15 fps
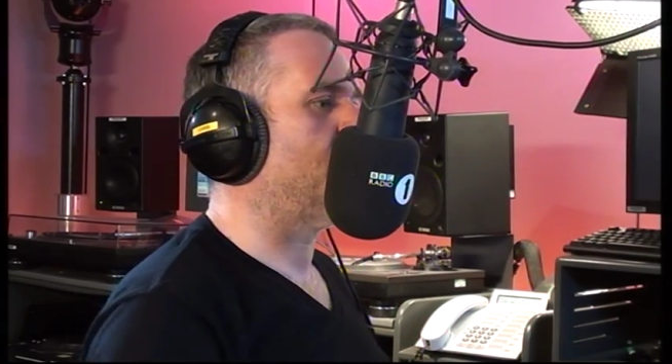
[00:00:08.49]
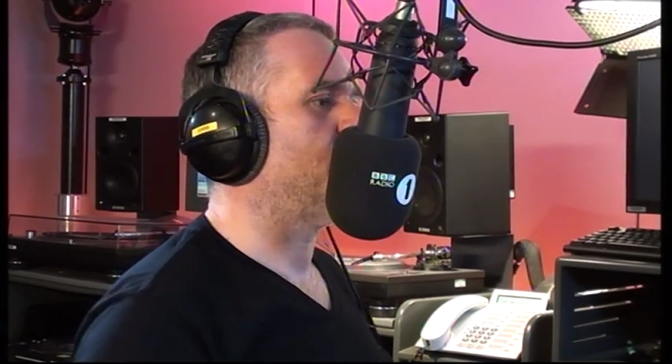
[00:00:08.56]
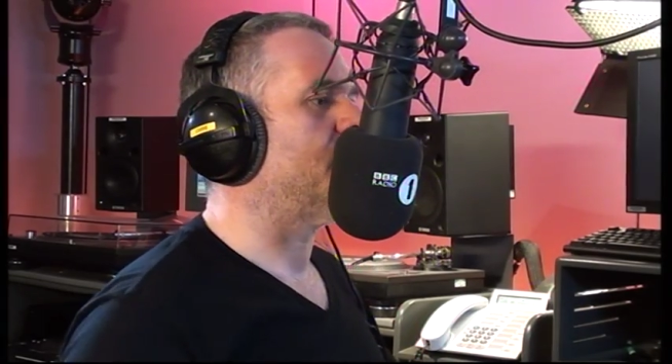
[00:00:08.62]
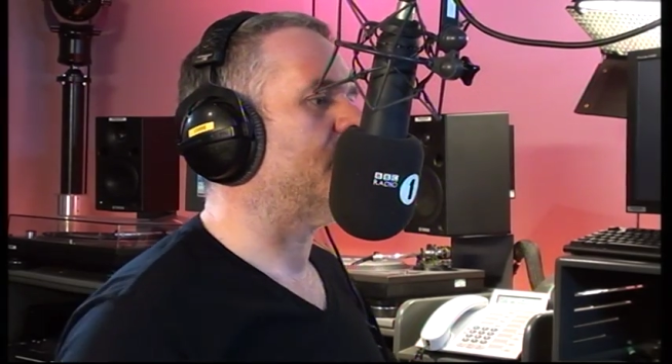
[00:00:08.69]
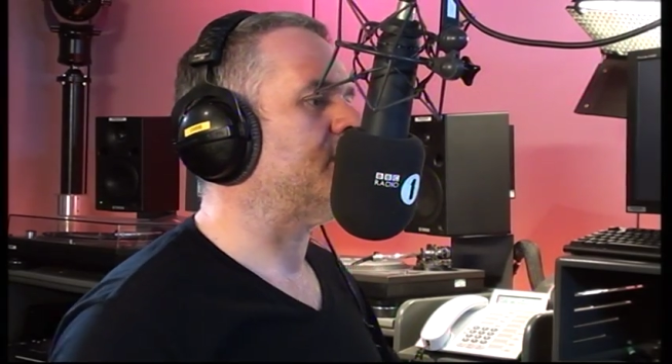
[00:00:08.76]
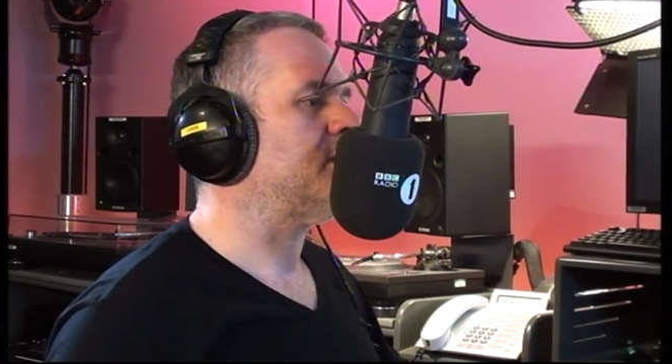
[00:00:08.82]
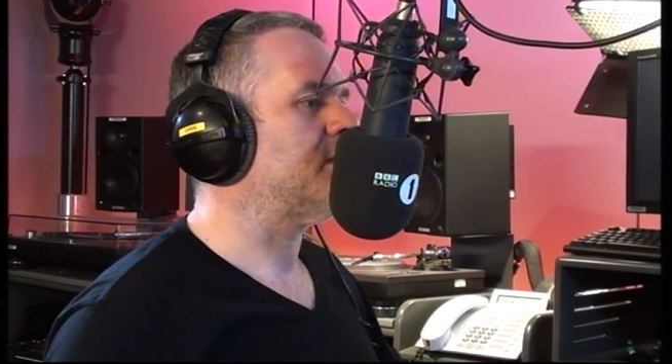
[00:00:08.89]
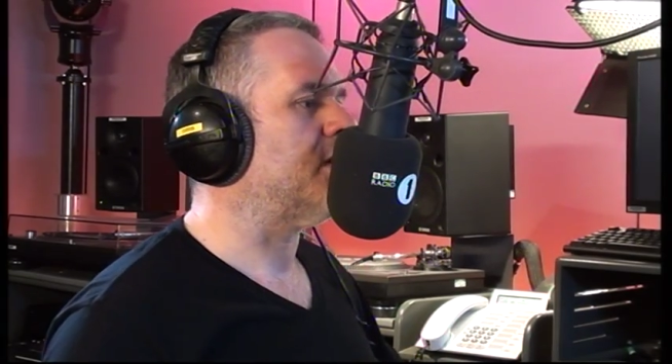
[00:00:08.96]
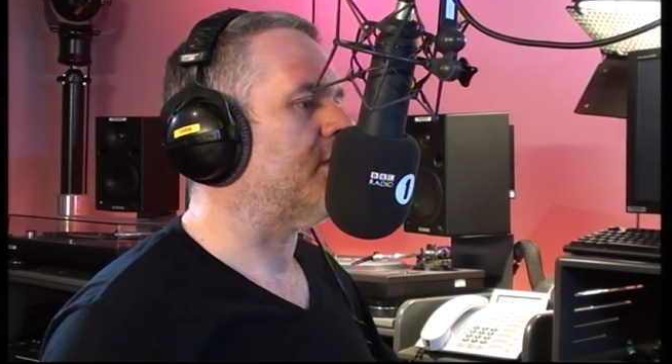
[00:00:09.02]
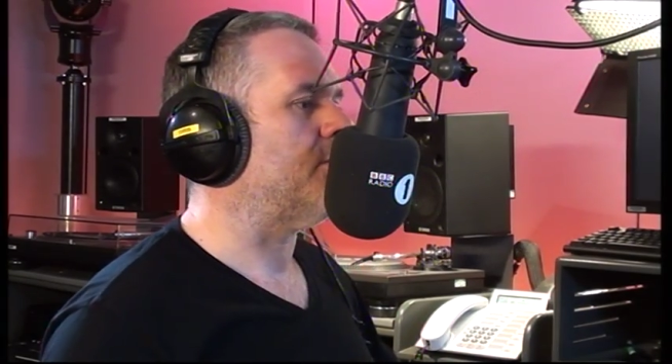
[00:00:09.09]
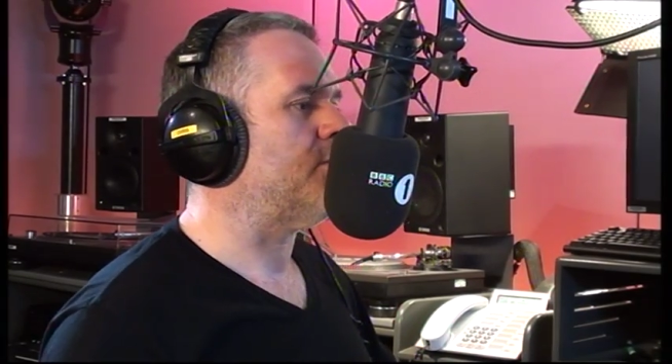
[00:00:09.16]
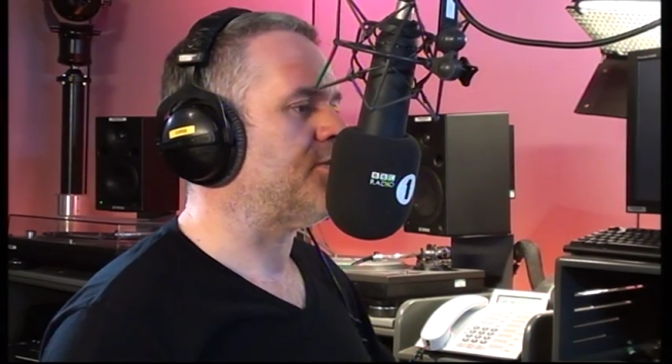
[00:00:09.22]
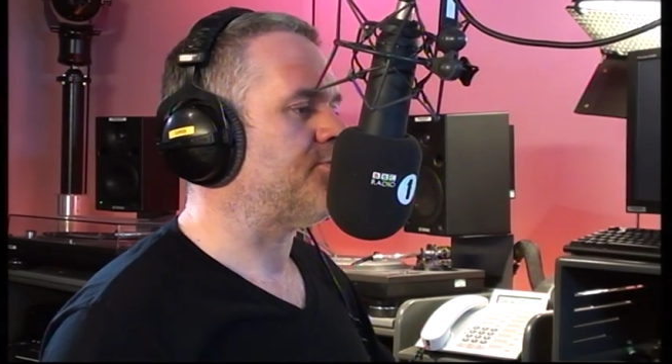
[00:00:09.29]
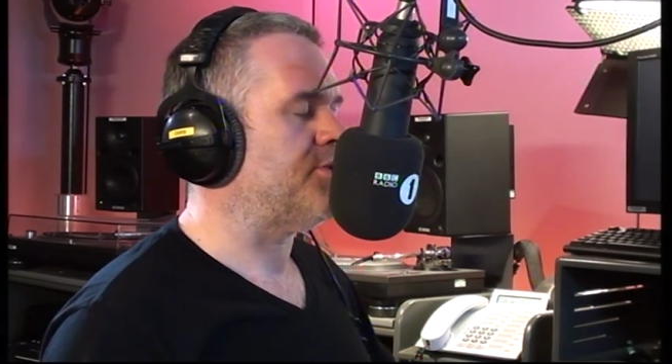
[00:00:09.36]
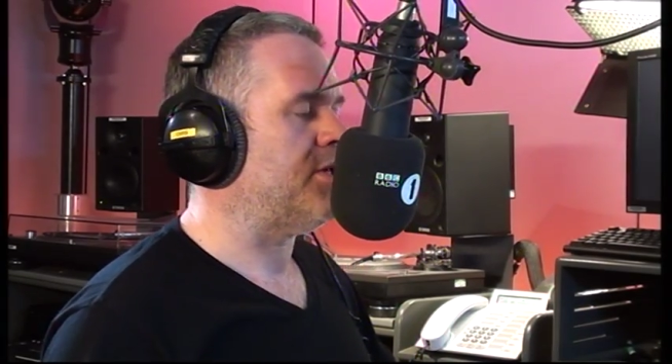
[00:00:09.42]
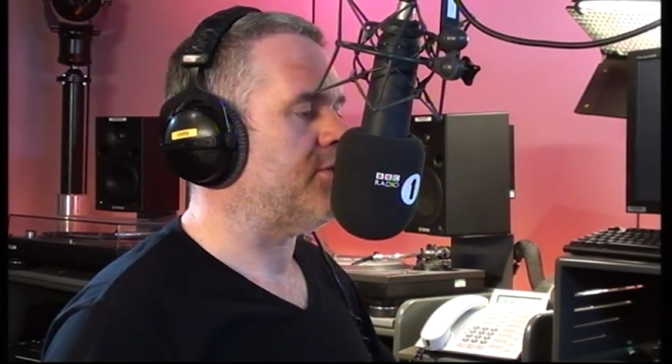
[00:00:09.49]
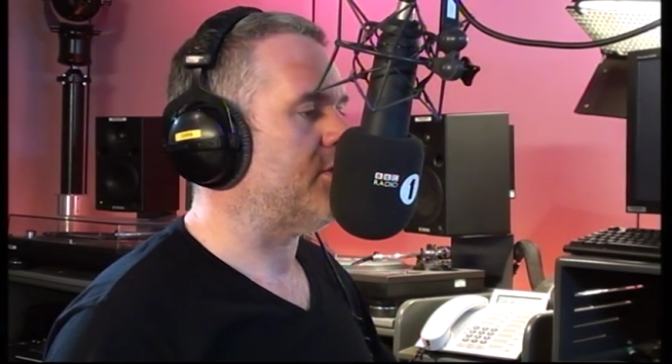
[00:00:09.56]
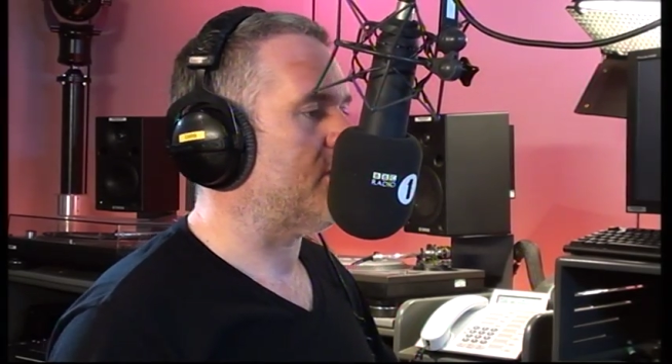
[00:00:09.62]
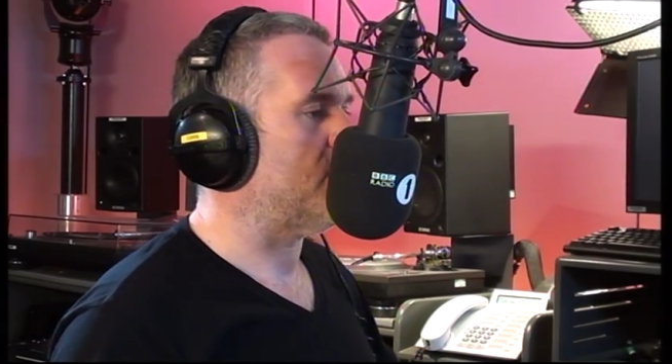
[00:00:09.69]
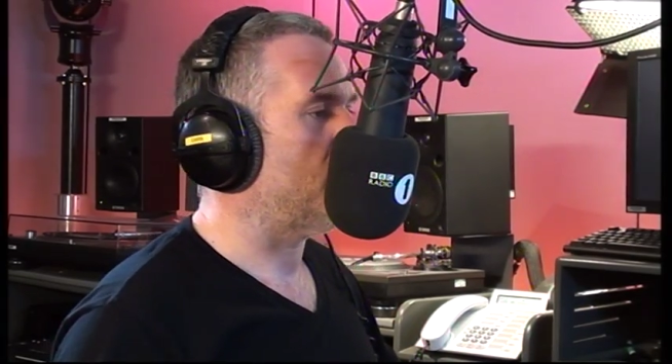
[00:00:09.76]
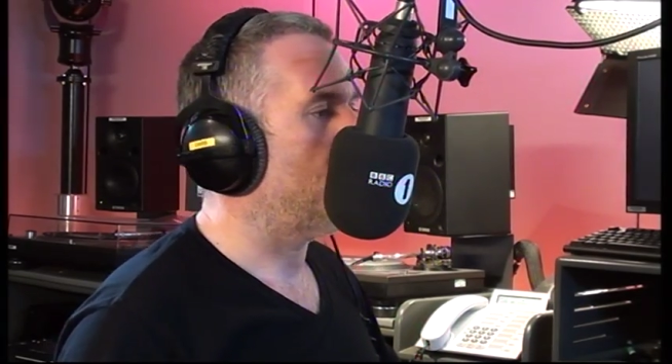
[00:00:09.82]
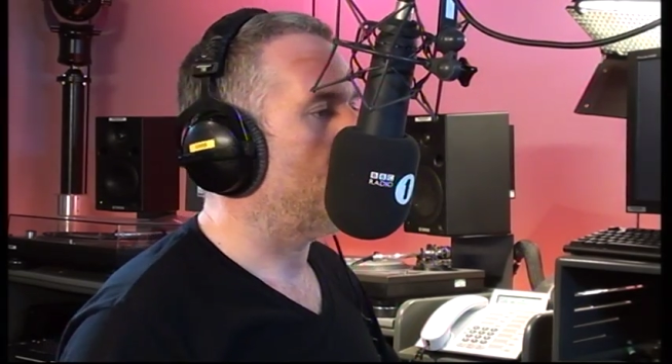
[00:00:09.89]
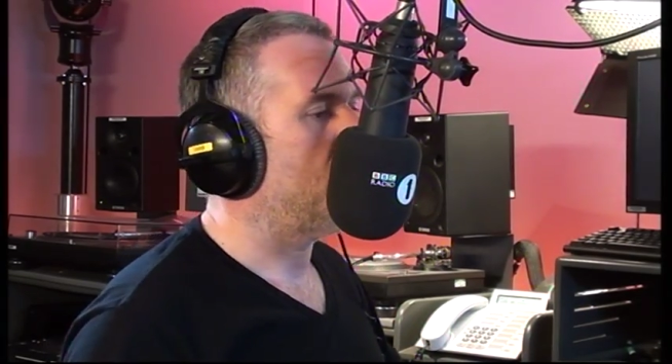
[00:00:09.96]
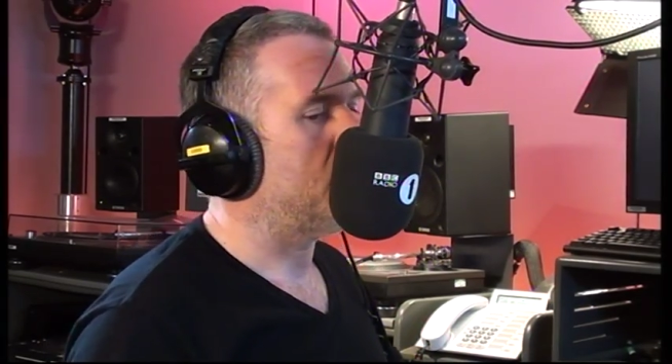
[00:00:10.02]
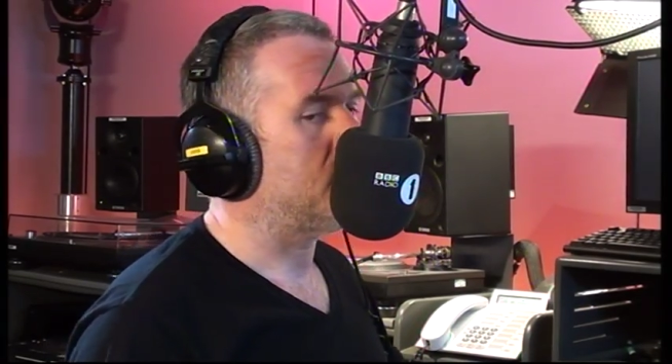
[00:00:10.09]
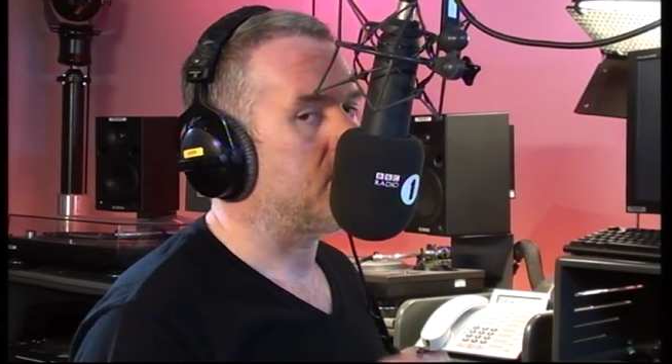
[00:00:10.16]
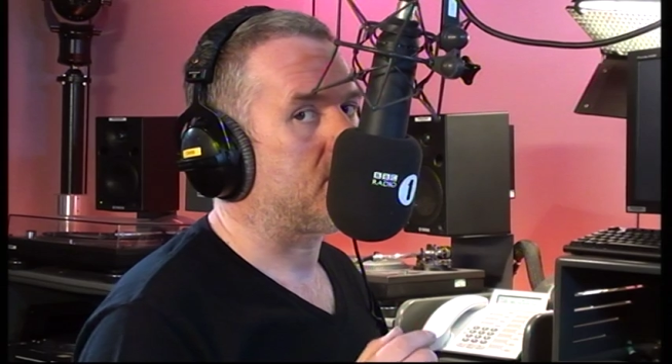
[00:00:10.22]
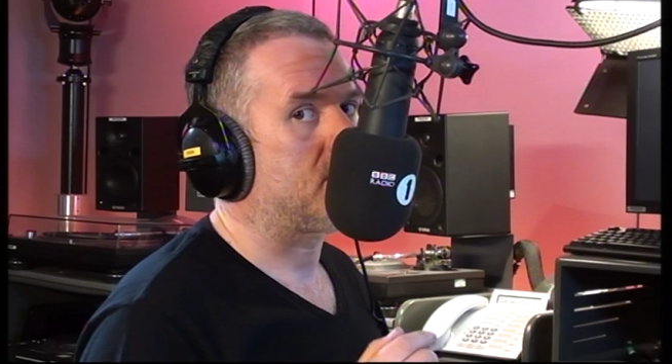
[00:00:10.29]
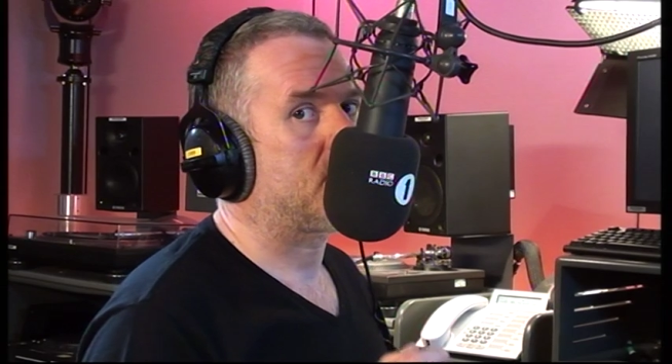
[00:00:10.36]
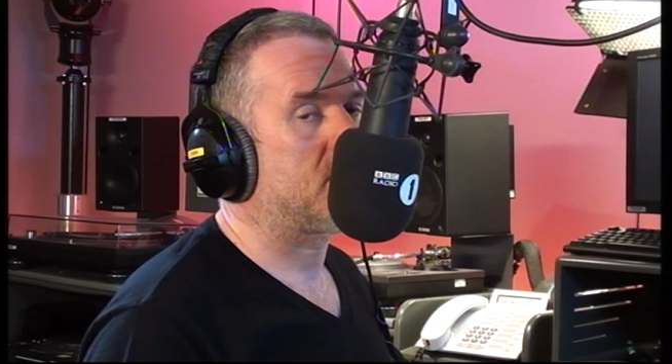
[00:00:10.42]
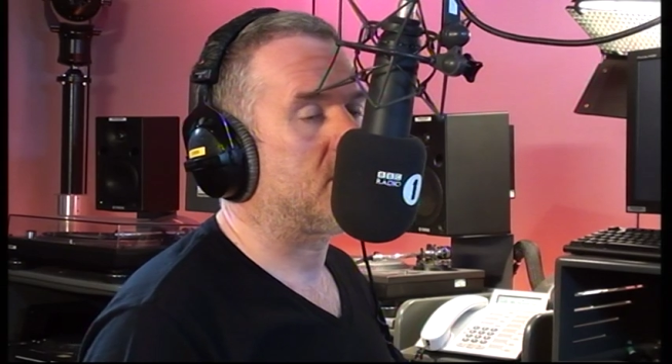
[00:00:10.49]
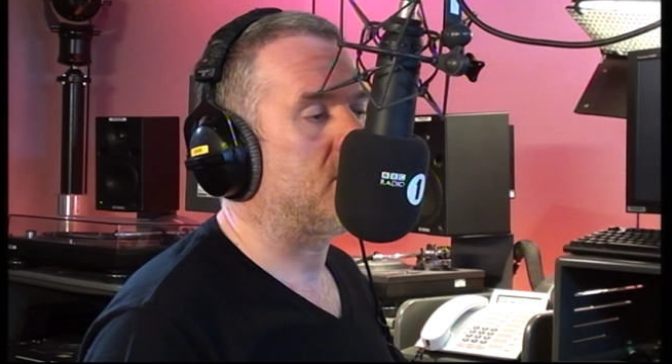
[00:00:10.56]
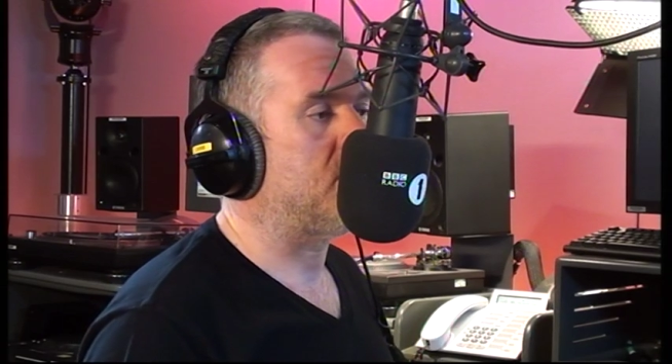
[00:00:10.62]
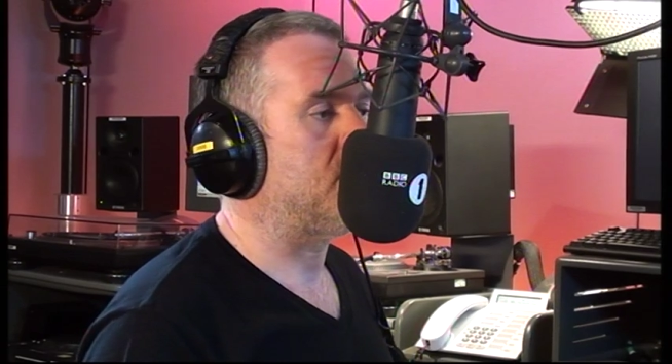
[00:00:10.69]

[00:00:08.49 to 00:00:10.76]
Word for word: do they kind of whisper in your ear and go, just so you